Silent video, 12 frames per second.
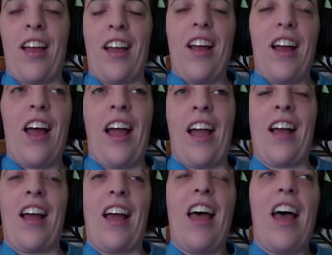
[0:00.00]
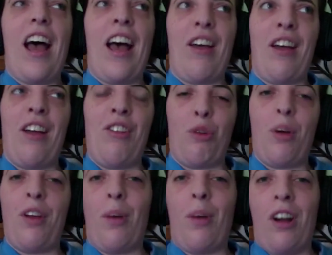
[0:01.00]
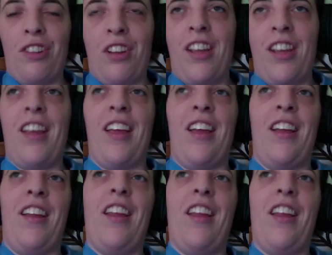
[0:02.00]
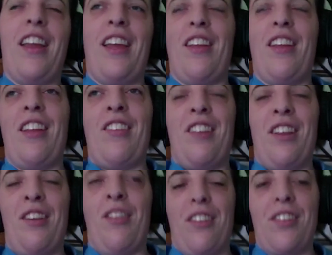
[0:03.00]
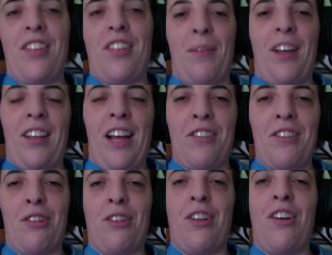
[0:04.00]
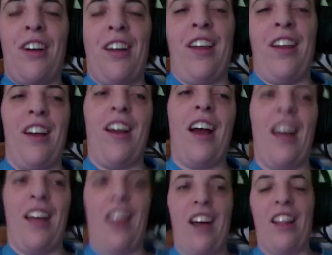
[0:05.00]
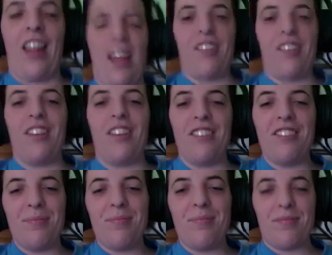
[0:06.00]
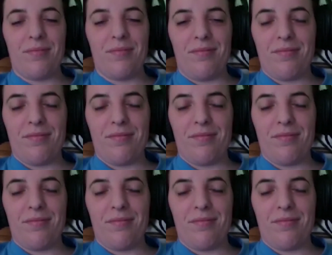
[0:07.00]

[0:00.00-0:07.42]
I got I enjoyed watching it, and it, it didn't seem like it lasted too long, and I I, I liked it. Mm-hmm. Oh,